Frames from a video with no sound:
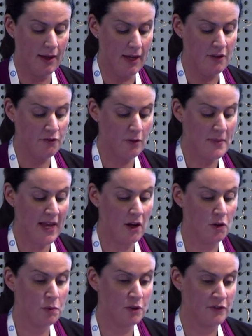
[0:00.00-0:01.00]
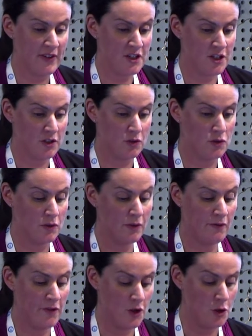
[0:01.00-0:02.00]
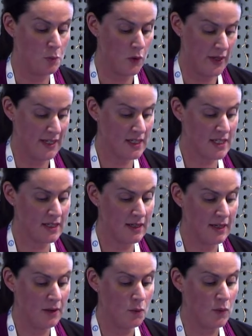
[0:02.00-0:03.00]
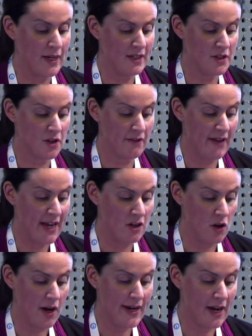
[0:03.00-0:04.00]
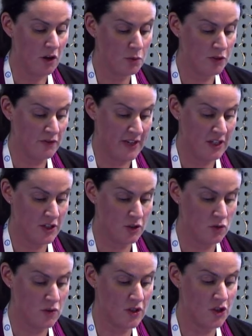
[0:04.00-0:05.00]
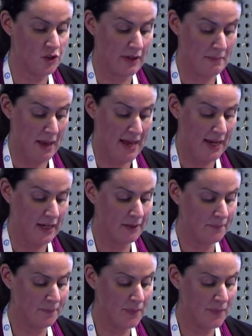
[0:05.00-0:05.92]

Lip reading: And from the health professional viewpoint, we surveyed 9 health professionals during May,